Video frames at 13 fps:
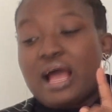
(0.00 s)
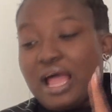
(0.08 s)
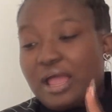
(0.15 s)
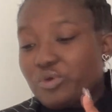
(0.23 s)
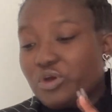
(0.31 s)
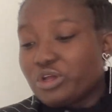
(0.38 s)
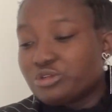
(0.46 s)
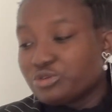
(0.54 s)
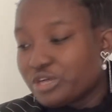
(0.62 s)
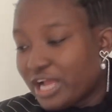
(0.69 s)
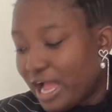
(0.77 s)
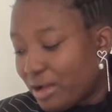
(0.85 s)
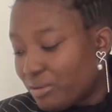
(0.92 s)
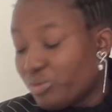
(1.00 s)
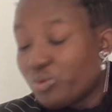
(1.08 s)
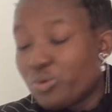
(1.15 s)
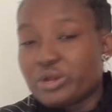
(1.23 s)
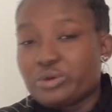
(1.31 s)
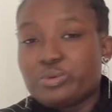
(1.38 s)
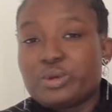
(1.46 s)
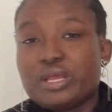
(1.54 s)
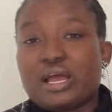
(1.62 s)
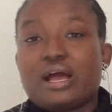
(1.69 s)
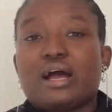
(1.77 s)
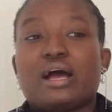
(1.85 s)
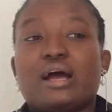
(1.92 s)
I'm going to come when we
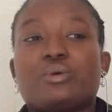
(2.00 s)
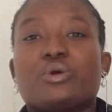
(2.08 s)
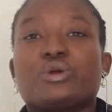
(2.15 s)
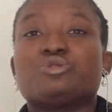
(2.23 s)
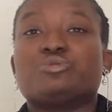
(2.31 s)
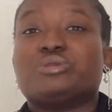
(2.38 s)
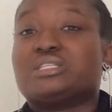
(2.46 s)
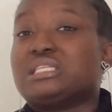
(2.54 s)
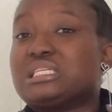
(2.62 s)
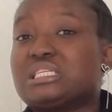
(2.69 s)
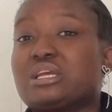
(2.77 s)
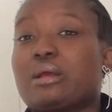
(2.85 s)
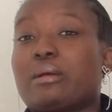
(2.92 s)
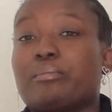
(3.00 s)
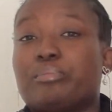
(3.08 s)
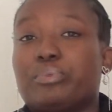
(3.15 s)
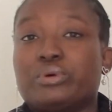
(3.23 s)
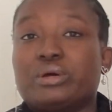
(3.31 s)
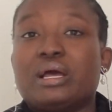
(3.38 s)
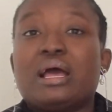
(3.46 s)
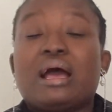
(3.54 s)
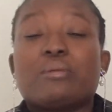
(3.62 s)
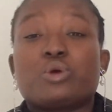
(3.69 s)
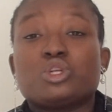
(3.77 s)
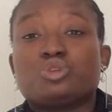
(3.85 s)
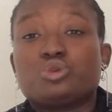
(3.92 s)
are going to be teaching.
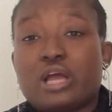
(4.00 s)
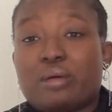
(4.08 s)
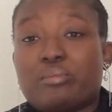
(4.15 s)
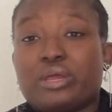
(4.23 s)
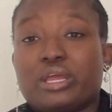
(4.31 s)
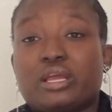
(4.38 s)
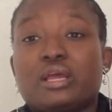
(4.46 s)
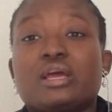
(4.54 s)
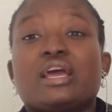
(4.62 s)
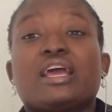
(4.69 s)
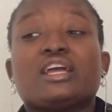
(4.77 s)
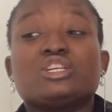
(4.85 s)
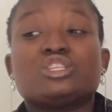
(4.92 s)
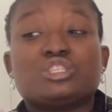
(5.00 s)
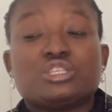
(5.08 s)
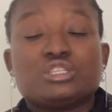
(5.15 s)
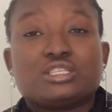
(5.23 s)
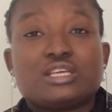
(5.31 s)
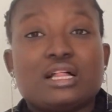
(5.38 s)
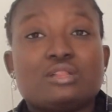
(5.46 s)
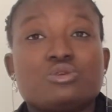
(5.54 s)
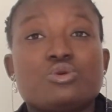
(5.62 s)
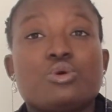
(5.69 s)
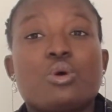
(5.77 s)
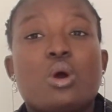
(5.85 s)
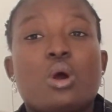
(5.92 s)
I'm going to come back and tell
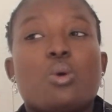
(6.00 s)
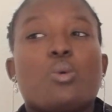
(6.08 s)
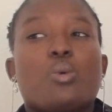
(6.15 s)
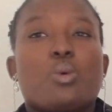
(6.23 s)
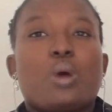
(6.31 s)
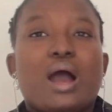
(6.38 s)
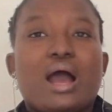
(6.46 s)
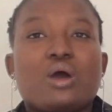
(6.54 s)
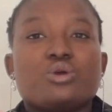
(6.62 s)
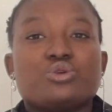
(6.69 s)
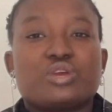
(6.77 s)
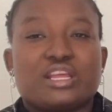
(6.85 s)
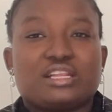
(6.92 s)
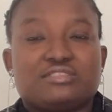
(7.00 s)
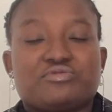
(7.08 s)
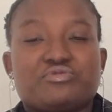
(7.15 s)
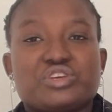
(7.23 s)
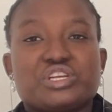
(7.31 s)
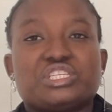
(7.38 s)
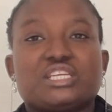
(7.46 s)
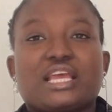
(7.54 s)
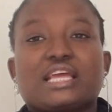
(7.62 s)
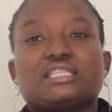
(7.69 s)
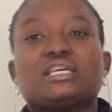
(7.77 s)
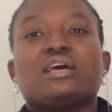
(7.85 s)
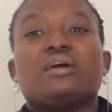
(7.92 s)
you how you can
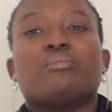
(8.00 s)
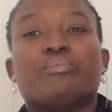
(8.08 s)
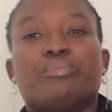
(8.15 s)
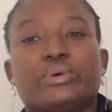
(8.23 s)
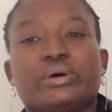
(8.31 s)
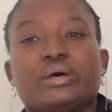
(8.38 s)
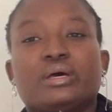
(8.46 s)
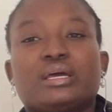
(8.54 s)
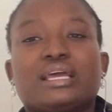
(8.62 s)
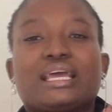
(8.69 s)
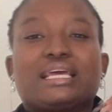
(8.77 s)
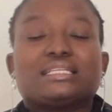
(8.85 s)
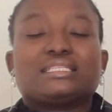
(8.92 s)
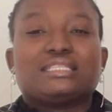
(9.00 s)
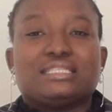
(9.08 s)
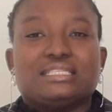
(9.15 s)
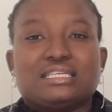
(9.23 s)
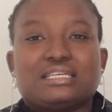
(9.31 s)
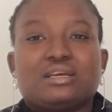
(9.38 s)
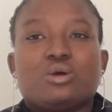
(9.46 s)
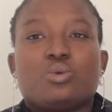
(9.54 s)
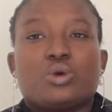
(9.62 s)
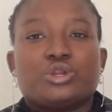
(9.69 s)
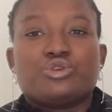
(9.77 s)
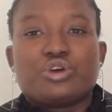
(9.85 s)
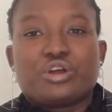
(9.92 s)
differentiate B and D
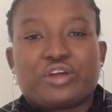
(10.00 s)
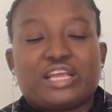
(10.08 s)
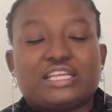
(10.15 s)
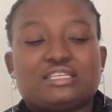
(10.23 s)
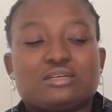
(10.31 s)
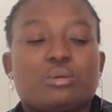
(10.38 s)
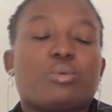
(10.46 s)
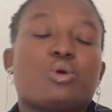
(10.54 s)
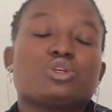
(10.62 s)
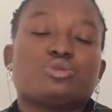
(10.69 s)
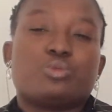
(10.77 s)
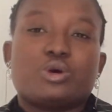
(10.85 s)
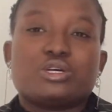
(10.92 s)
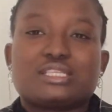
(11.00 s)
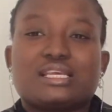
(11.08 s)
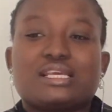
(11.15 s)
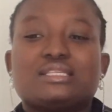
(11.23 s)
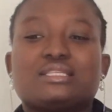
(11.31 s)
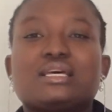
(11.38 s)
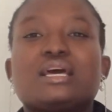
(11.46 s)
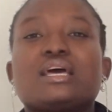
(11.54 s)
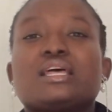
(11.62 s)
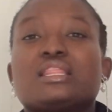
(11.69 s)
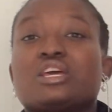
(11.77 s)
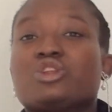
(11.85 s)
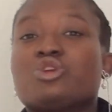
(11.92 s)
when you are writing because most kids
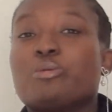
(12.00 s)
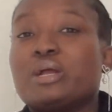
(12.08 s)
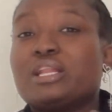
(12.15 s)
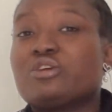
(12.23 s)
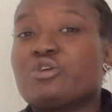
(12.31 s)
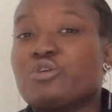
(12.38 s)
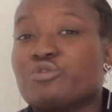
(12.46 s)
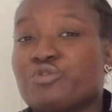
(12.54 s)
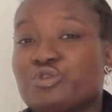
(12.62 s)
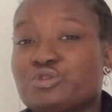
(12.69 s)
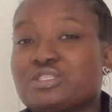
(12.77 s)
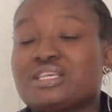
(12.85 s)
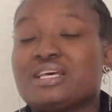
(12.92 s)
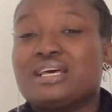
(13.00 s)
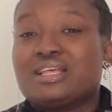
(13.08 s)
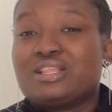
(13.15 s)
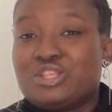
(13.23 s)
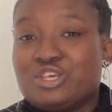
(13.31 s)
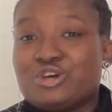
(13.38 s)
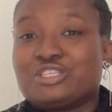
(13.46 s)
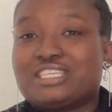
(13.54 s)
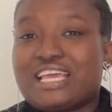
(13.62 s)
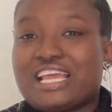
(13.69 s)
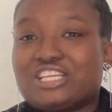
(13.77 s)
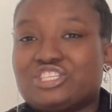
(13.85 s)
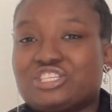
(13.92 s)
they normally confuse those
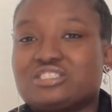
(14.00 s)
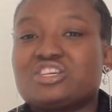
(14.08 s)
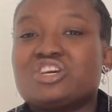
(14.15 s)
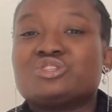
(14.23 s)
actions.